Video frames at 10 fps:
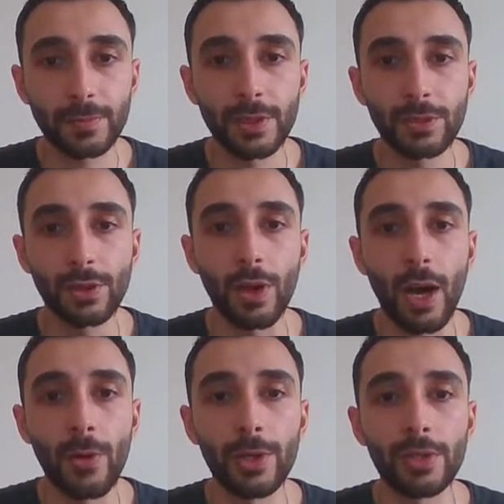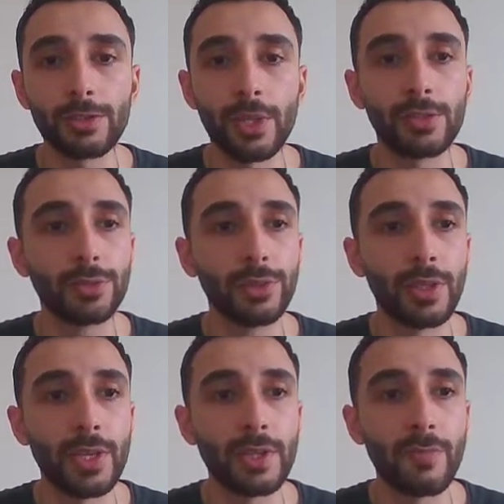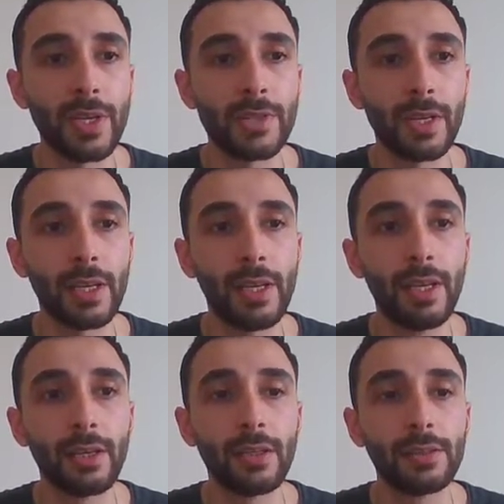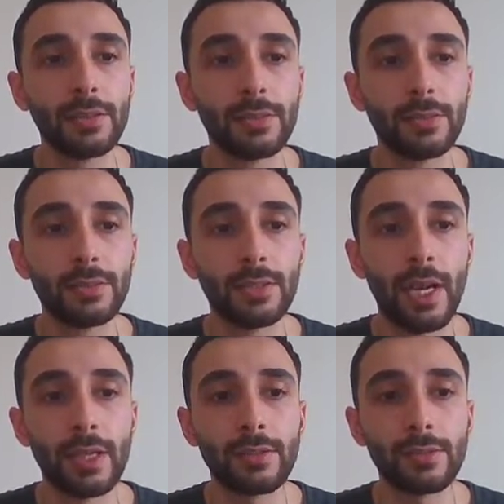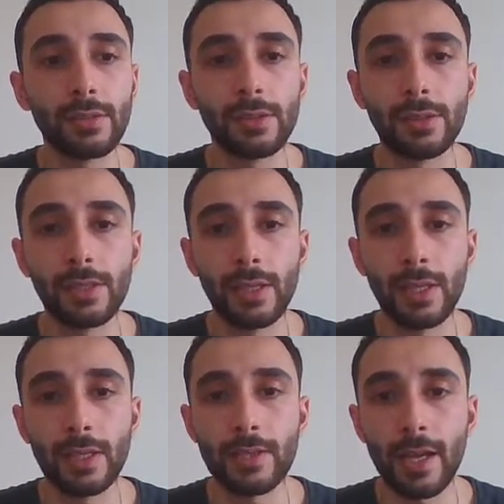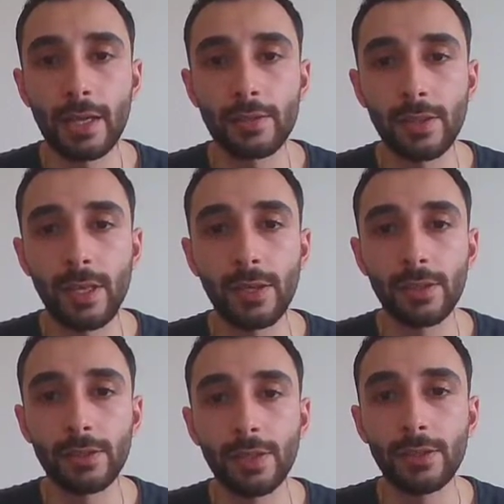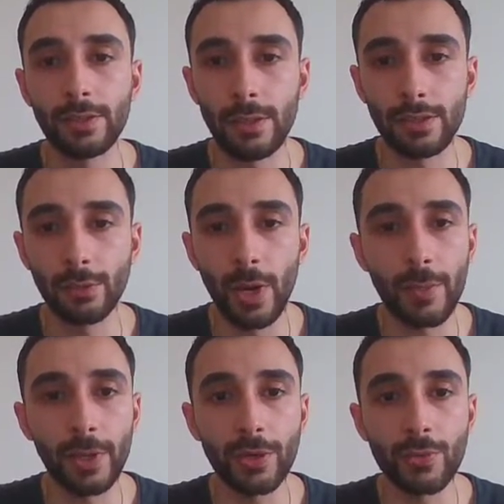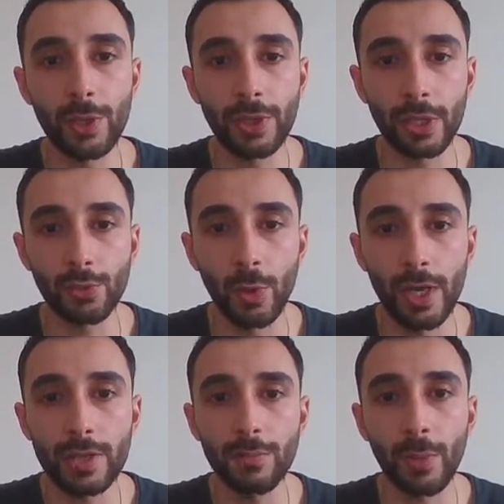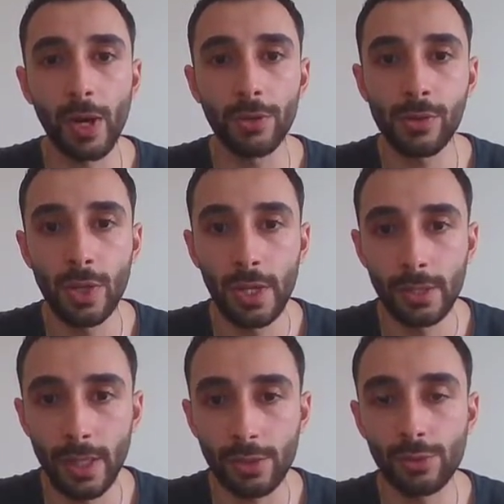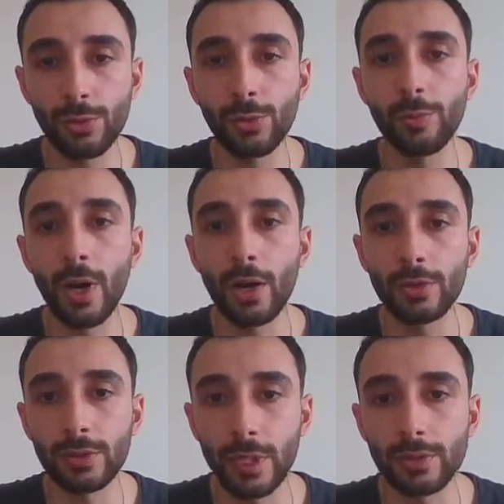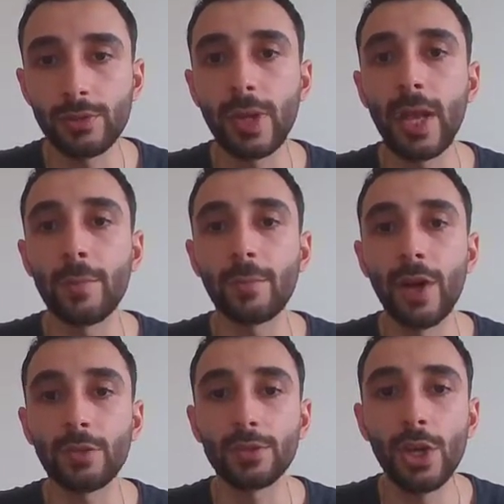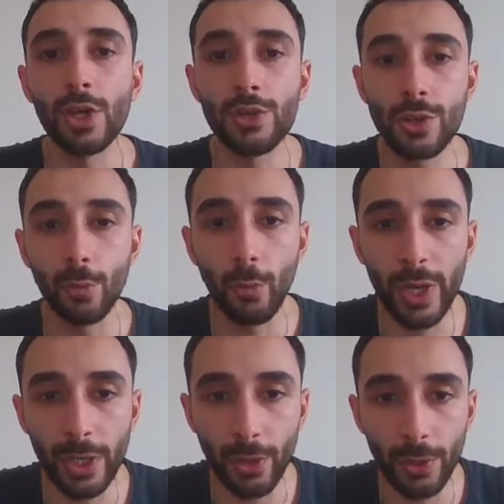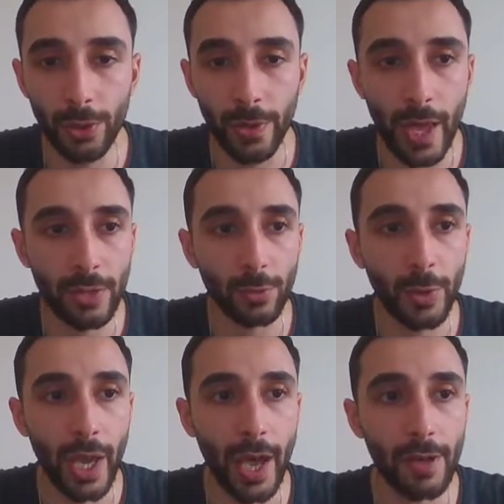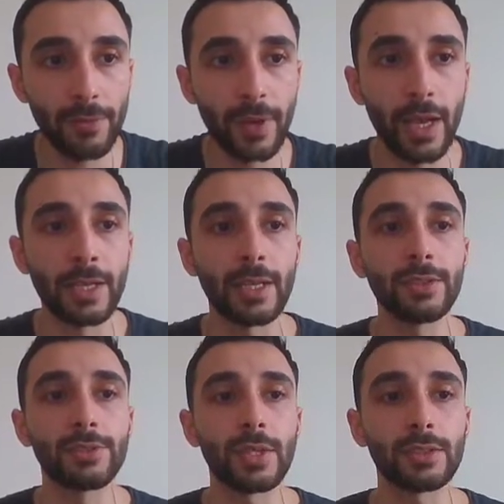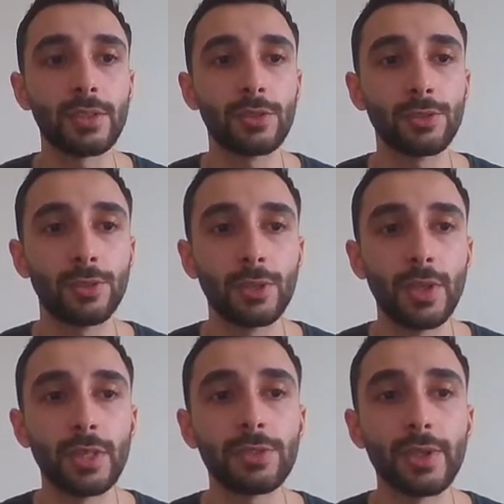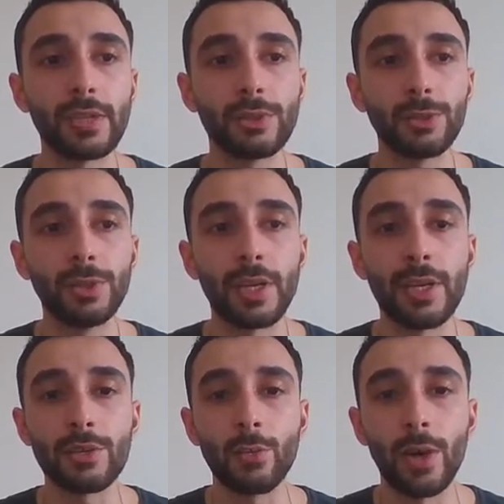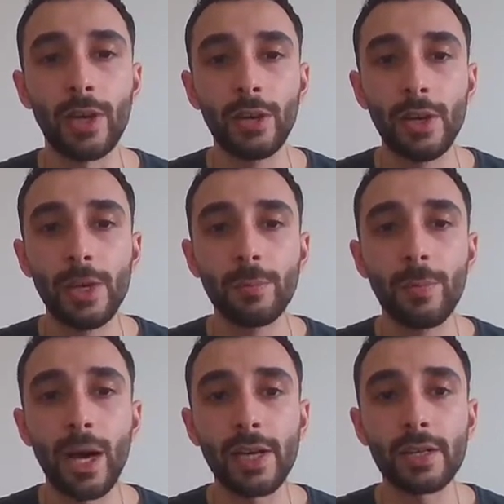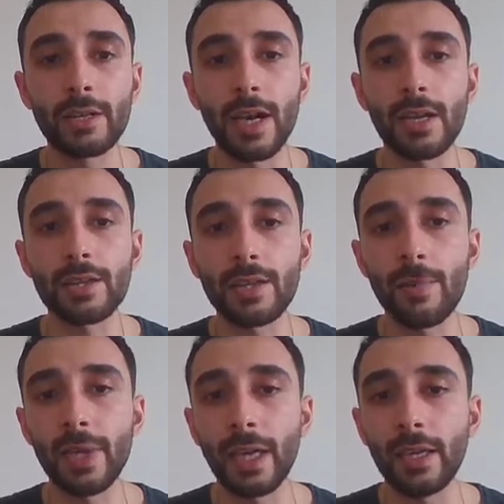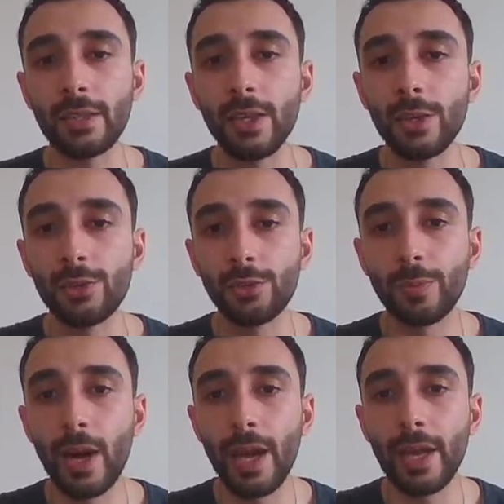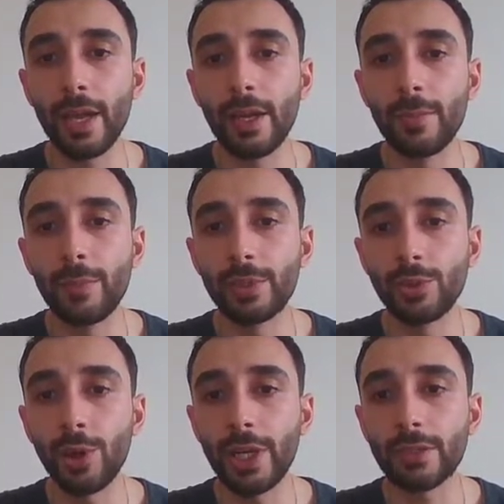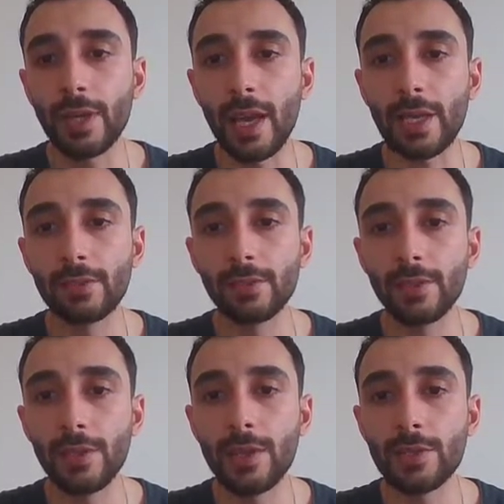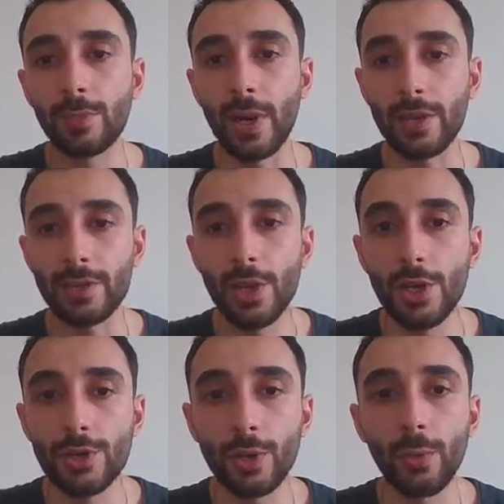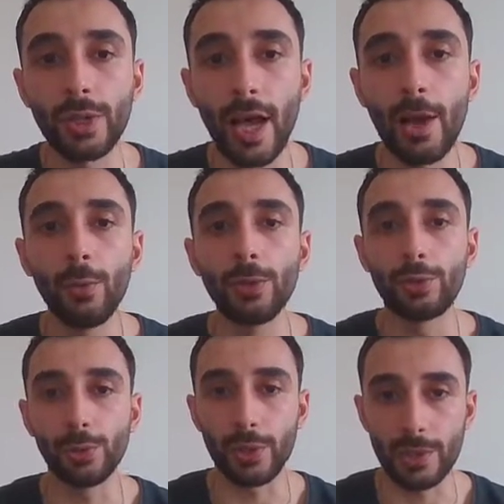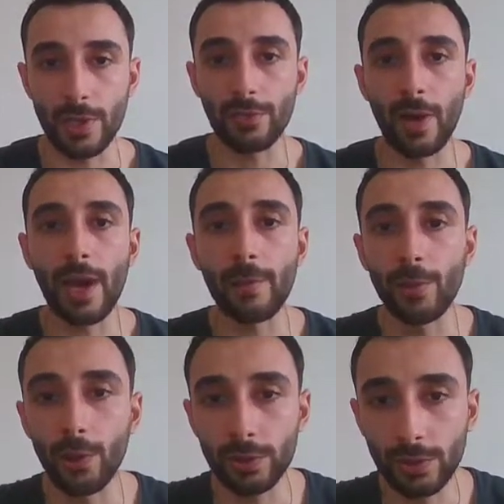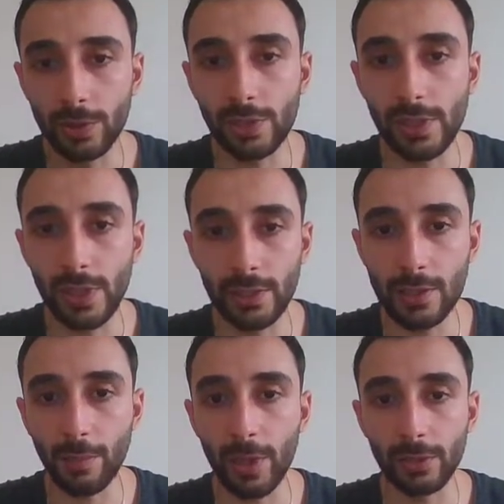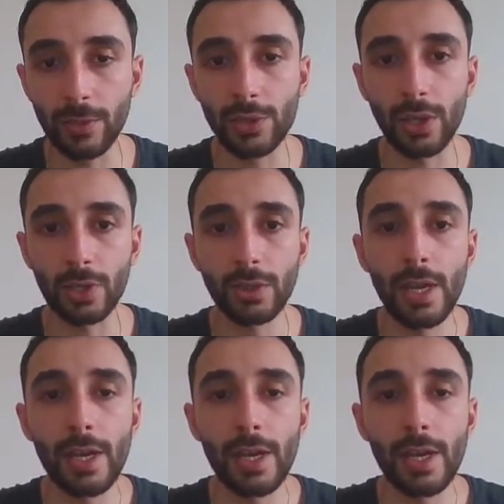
so our interest zone is basically right exact here. Reason why? Because we touch once, bounce, touch two, bounce, touch three, and bounce. So we know that we have an interesting zone. Interest zone is where buyers are stepping in to buy Bitcoin at this price. So what I will do is, if I am not seeing this part of the chart,